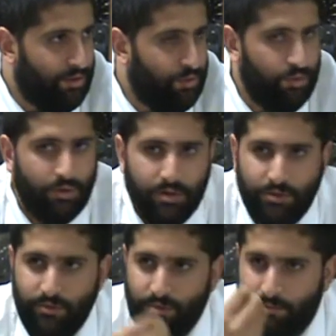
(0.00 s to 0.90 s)
You
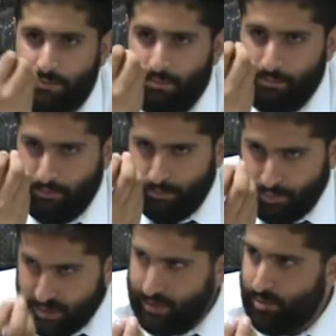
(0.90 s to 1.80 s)
learn from
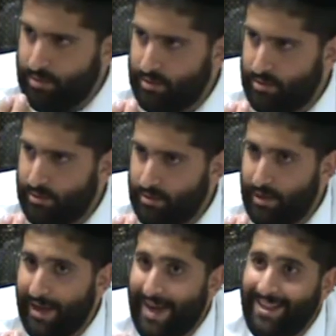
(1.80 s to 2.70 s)
principles,
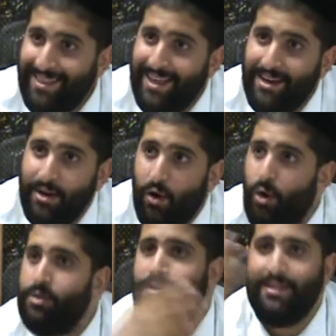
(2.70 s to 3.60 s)
and then
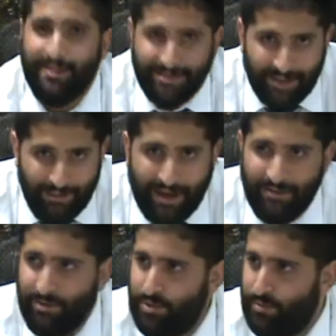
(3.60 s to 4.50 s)
all the details come out
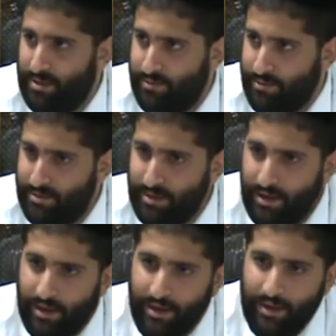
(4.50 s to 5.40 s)
of those principles.
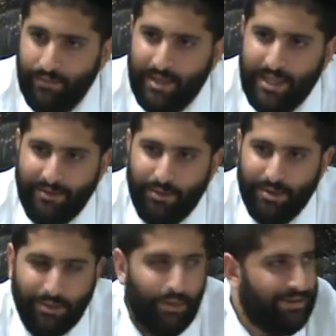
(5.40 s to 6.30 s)
Someone
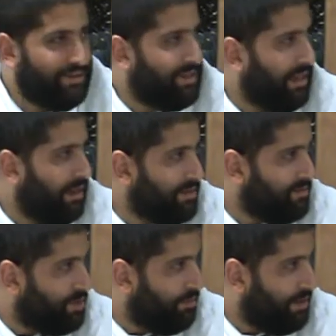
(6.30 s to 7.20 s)
wants to study laws of
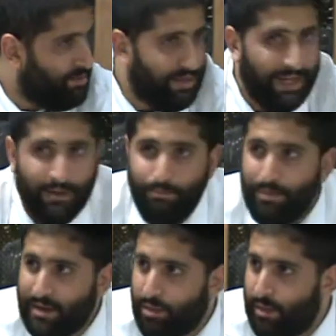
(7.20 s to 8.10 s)
Shabbat, so they get a
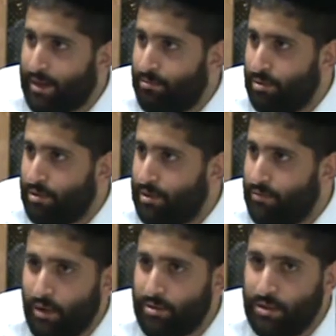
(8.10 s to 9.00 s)
big, thick book of
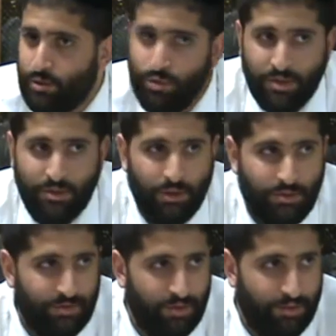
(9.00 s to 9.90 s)
all the do's and
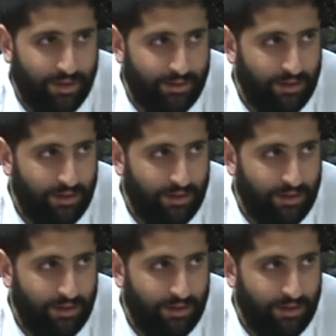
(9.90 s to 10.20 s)
don'ts of Shabbat.